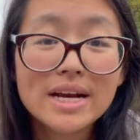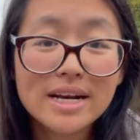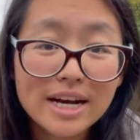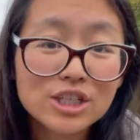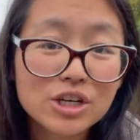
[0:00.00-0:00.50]

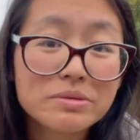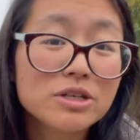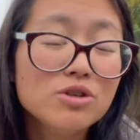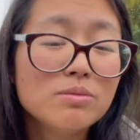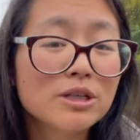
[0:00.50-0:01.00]
Next year, I'm going
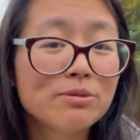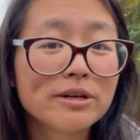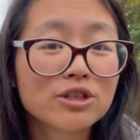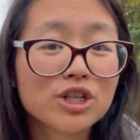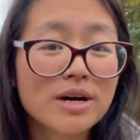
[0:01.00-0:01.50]
to do a much
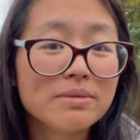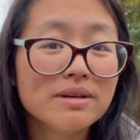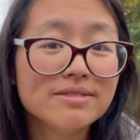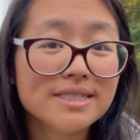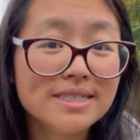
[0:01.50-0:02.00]
better job
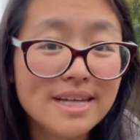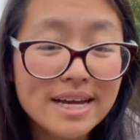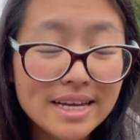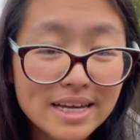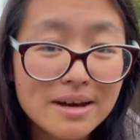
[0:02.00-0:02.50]
of
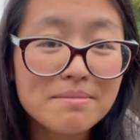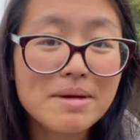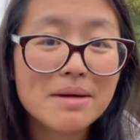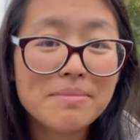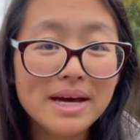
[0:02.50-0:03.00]
staking
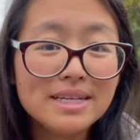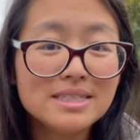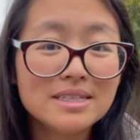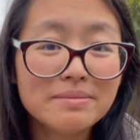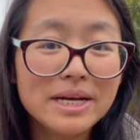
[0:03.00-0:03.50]
my
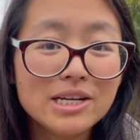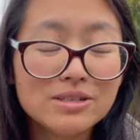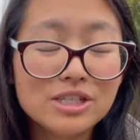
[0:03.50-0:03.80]
paste tomatoes.